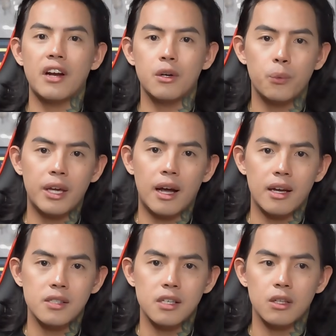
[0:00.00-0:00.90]
very weak
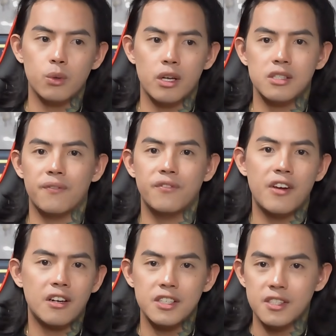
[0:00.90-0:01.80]
eyesight, who has a
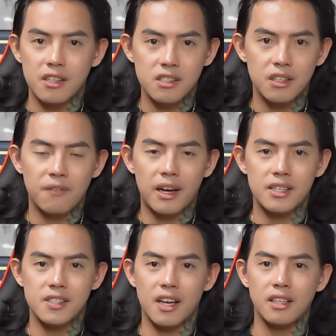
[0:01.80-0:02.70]
very sensitive
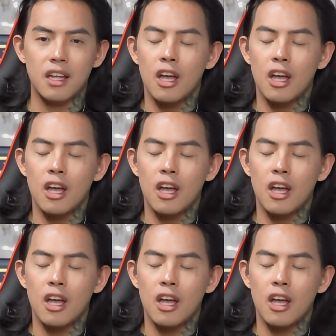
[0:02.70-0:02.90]
eyesight.